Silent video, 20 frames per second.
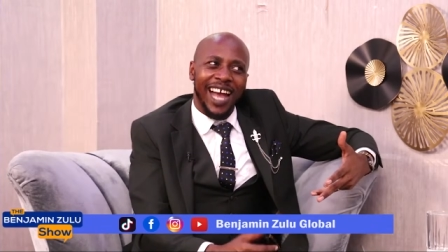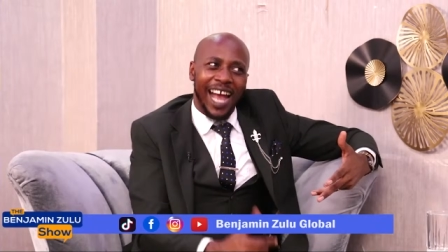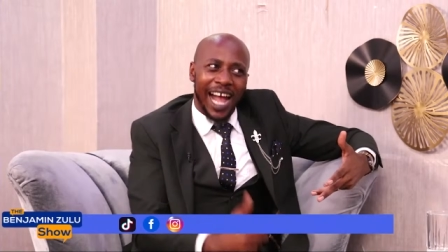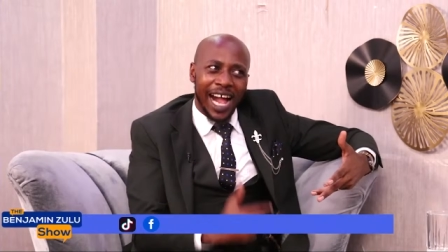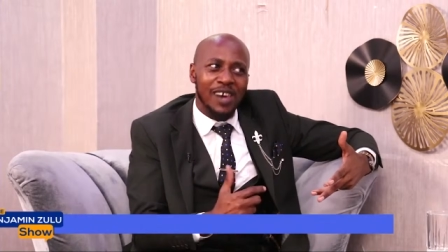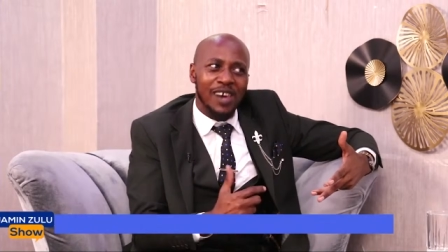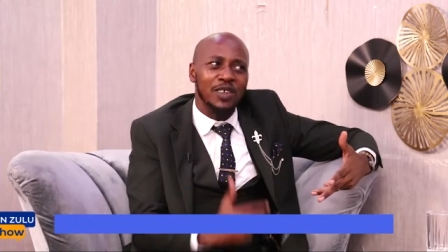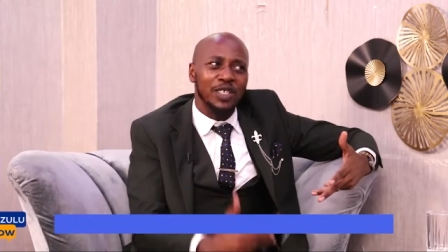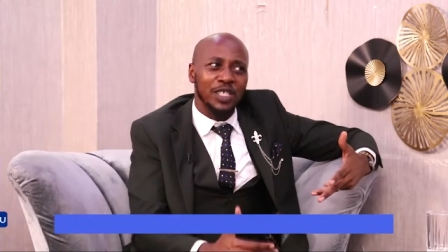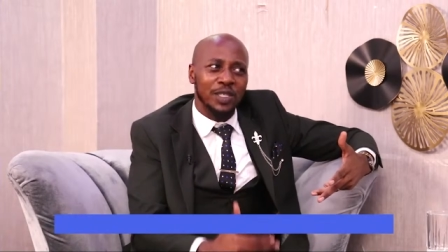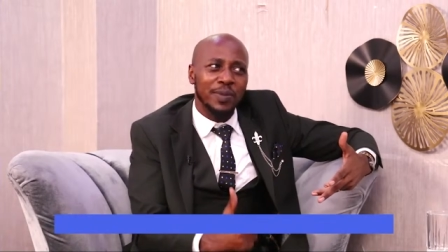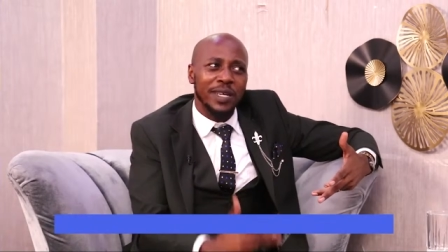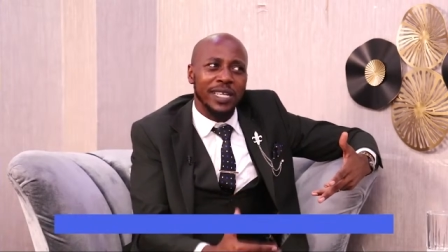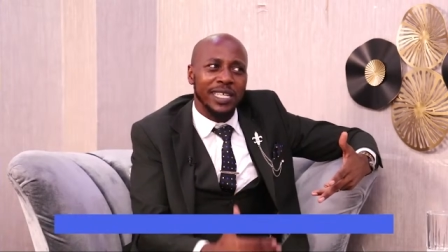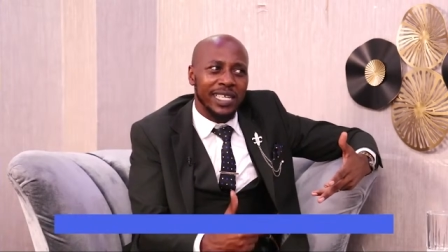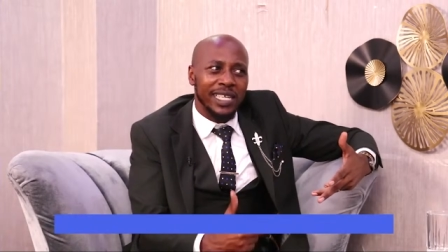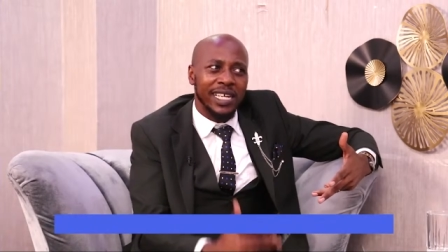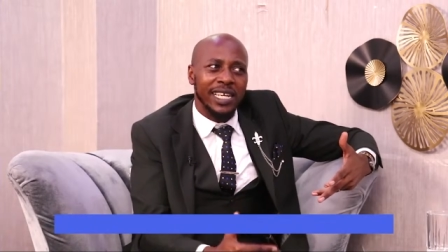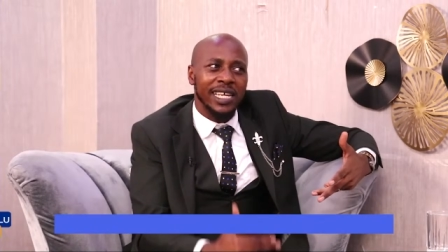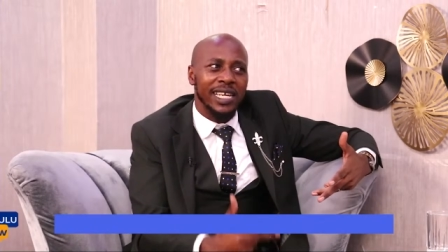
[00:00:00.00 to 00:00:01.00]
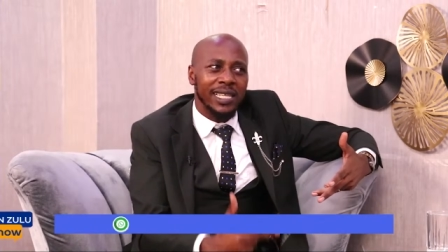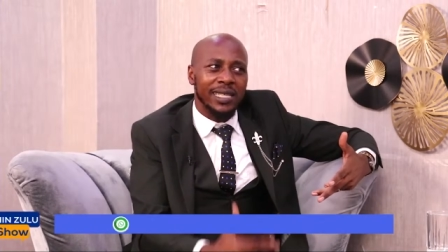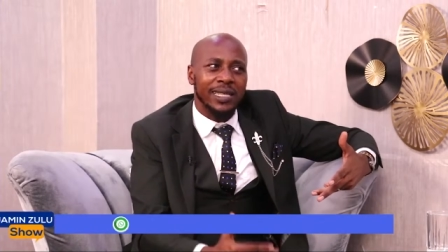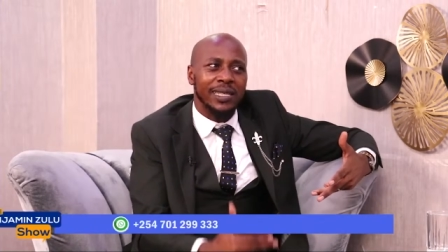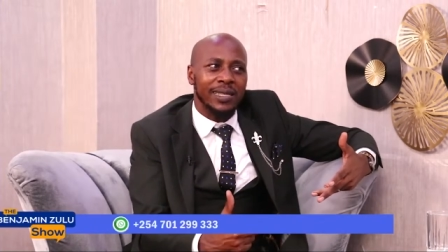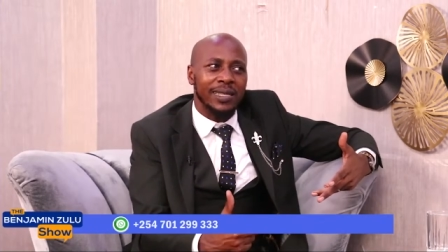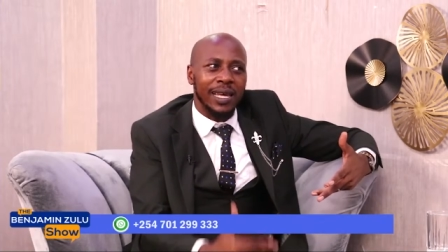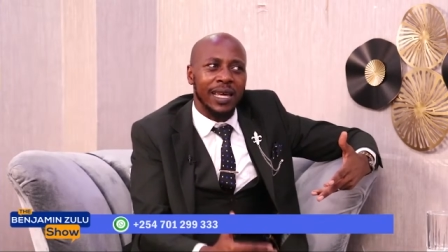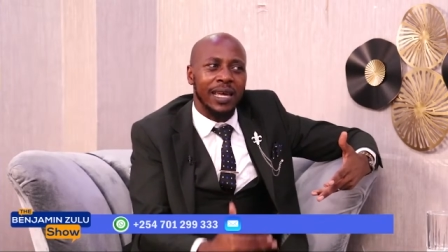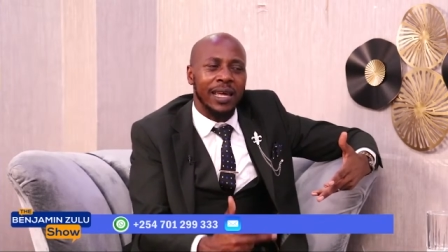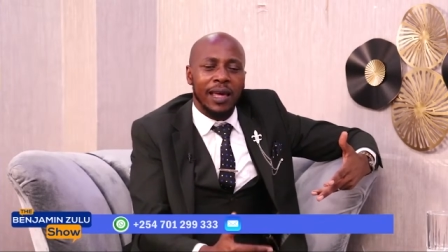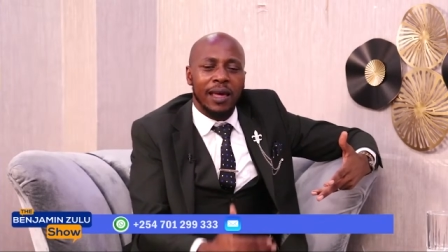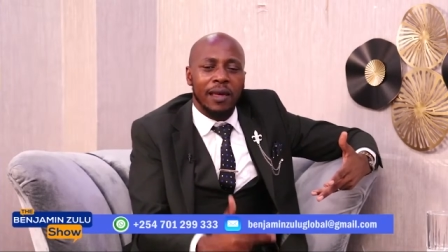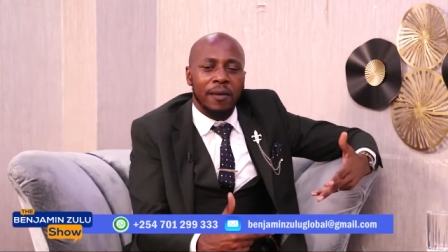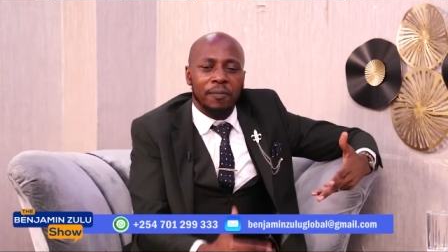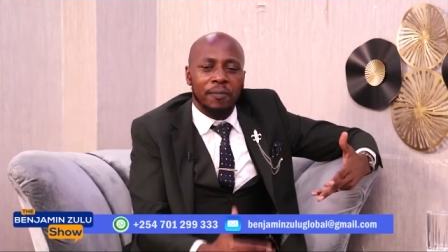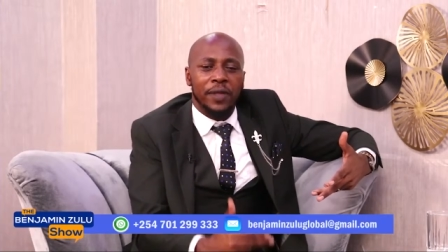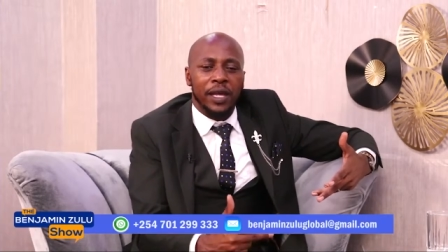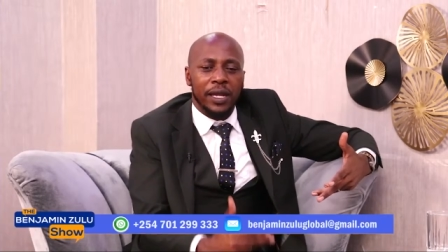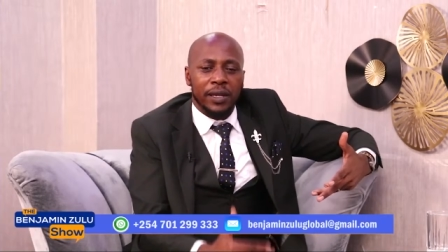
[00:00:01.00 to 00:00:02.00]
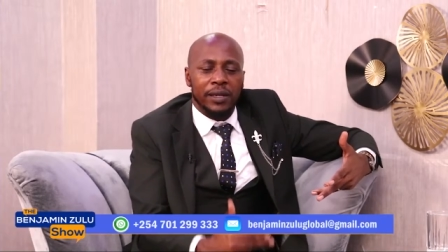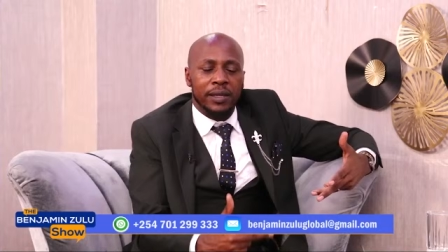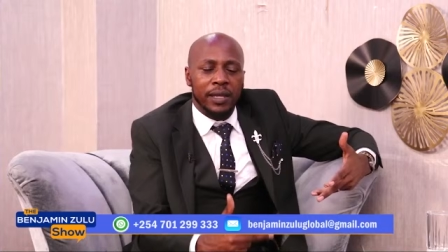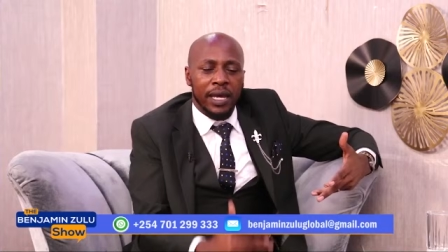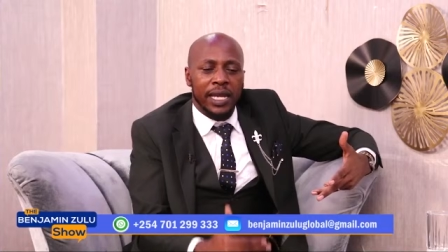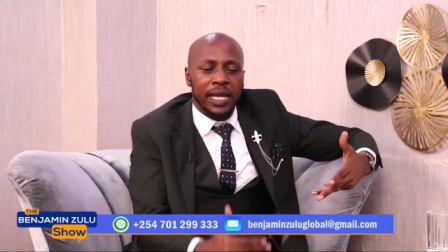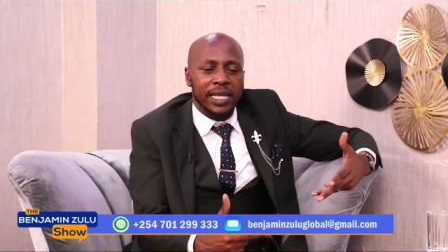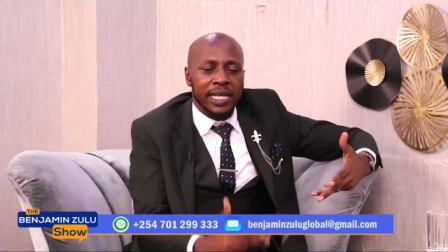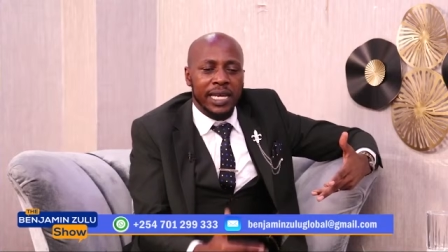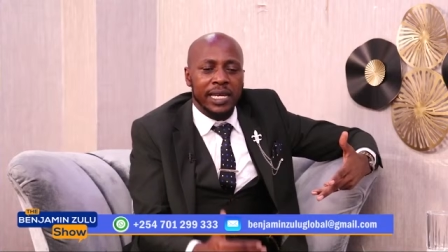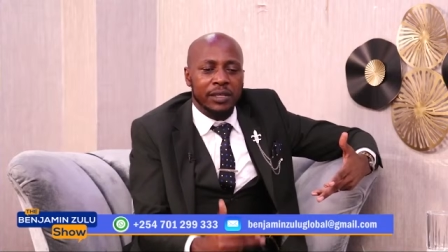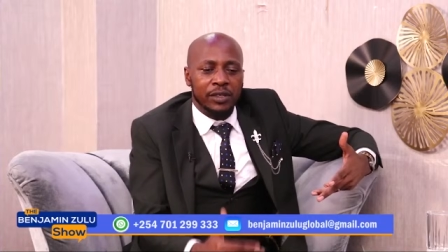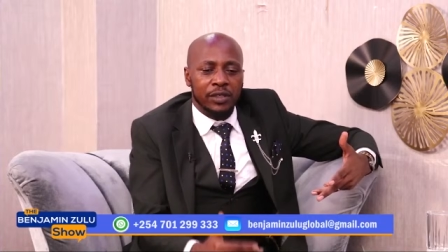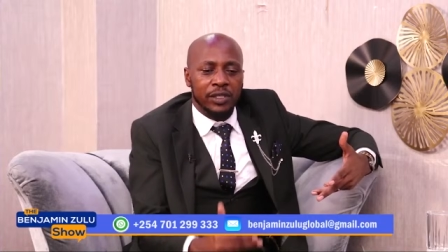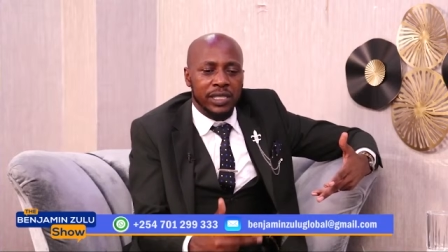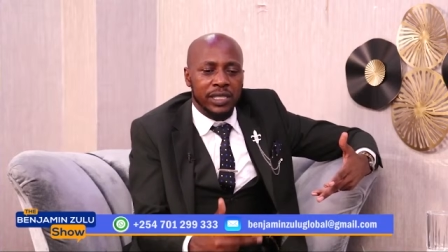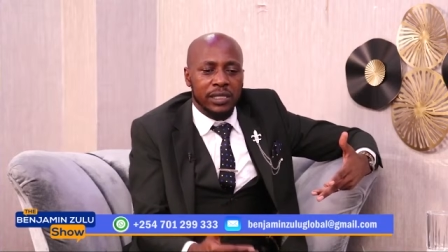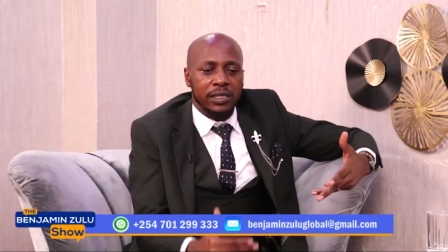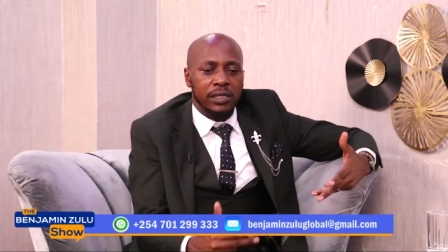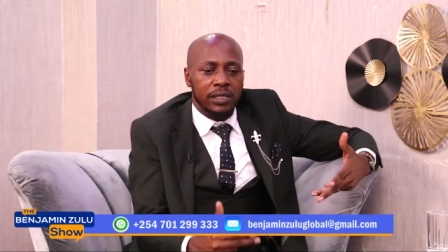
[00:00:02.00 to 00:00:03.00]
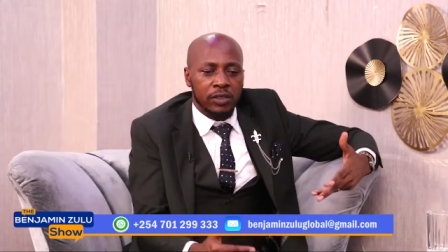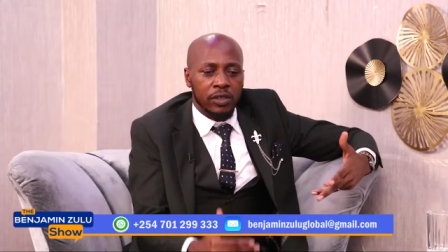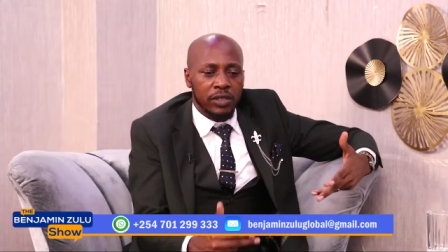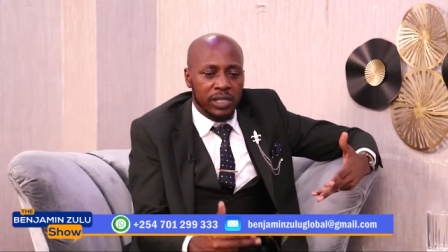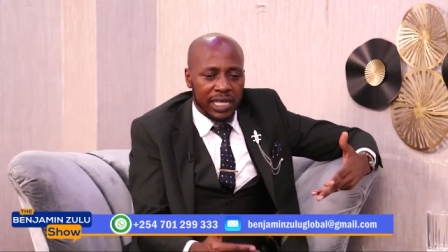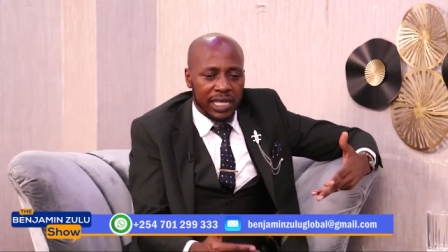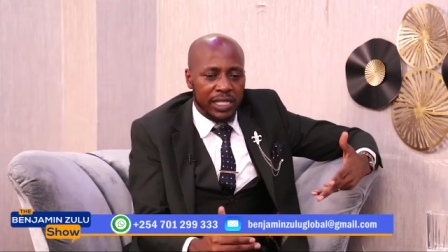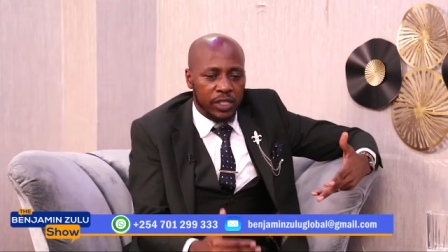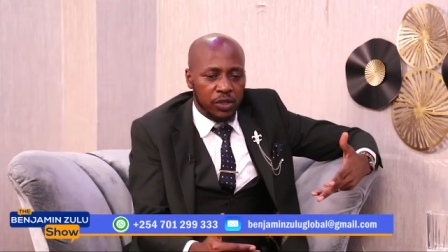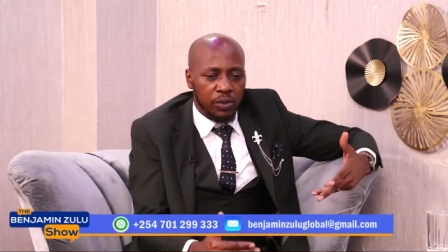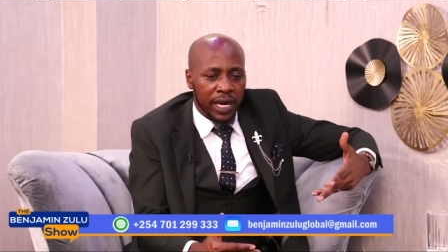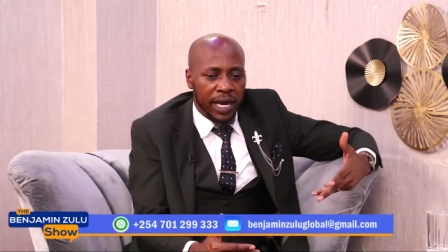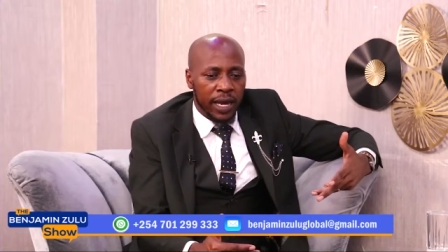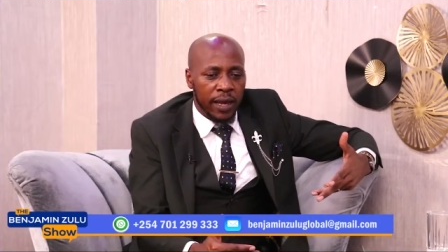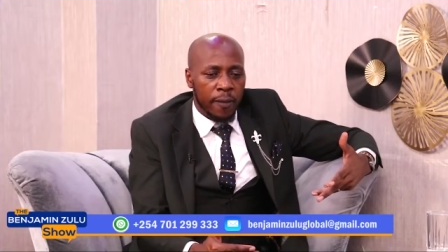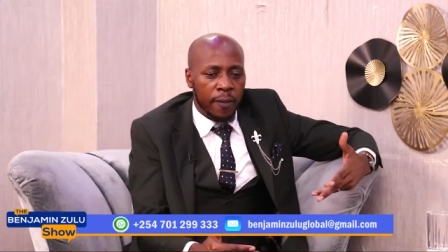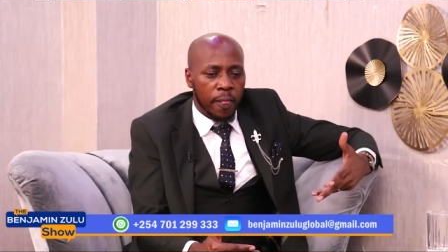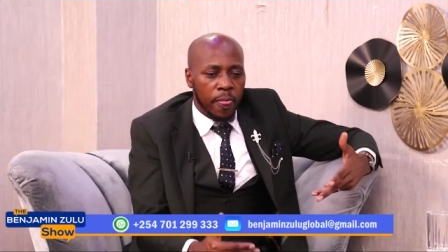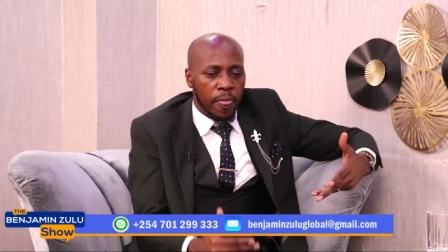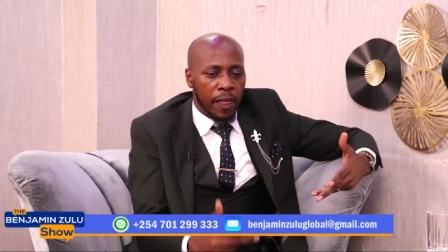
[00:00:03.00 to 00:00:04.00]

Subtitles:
Ultimately, the idea is not just to buy